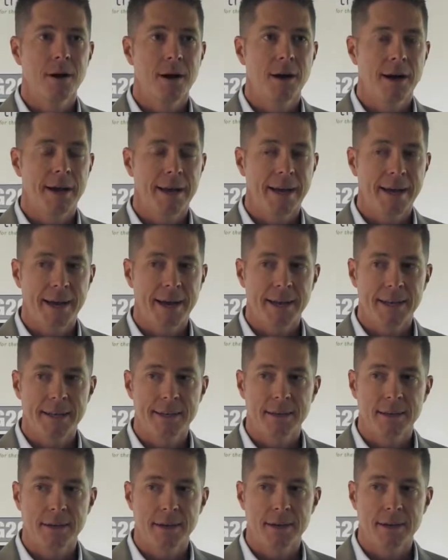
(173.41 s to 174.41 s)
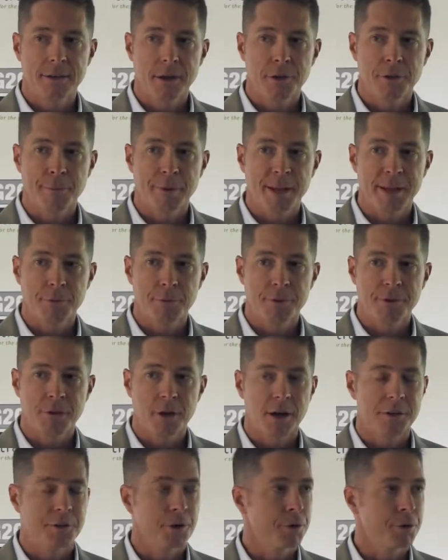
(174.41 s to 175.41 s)
I had another meeting with
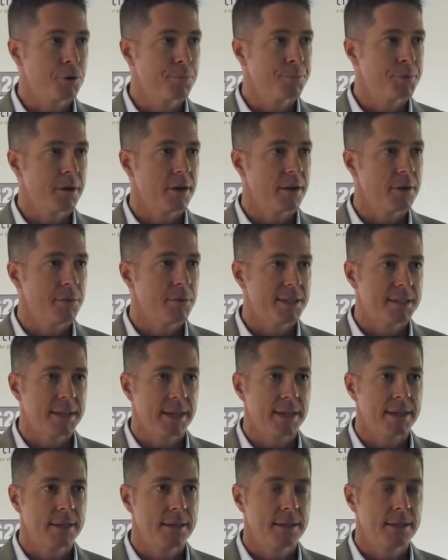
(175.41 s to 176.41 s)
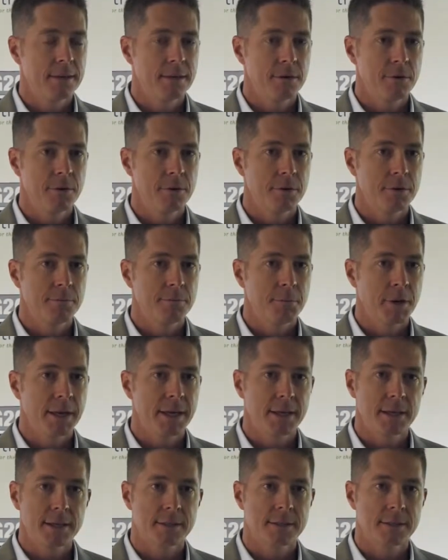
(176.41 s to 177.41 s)
Dr. Gupta, and we said, oh,
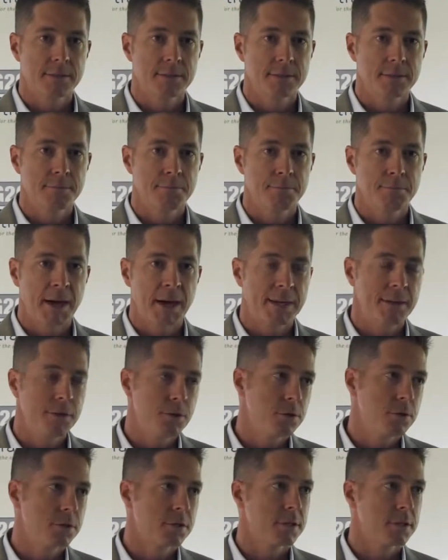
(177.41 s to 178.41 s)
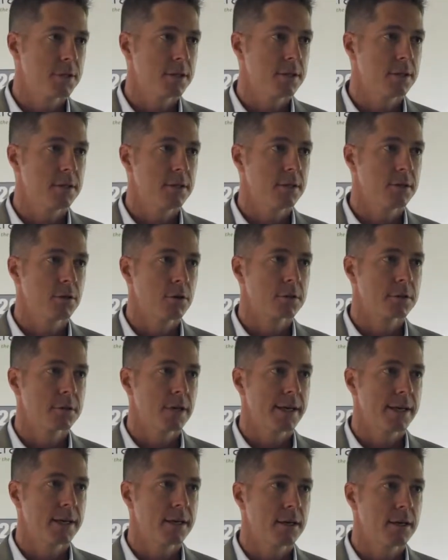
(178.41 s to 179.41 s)
Mike, it's bad news. It looks
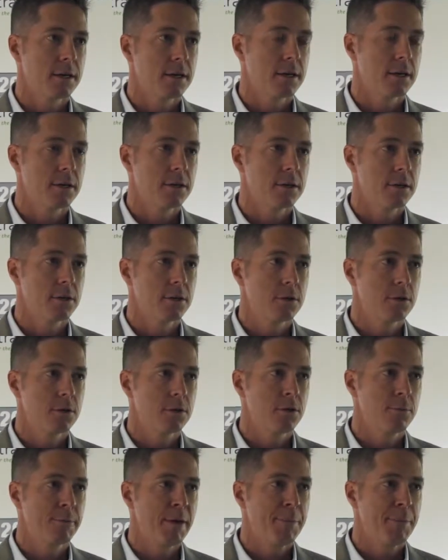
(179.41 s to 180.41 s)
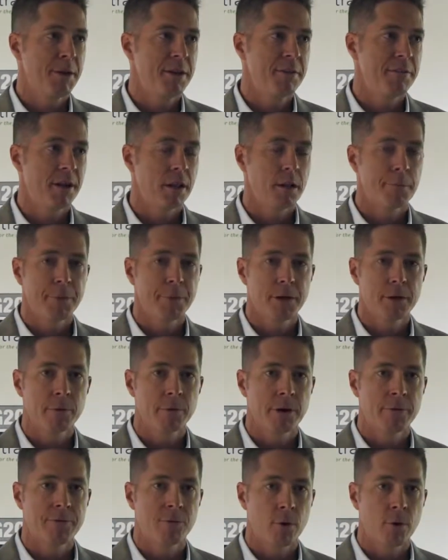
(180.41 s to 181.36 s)
like you may be developing a rare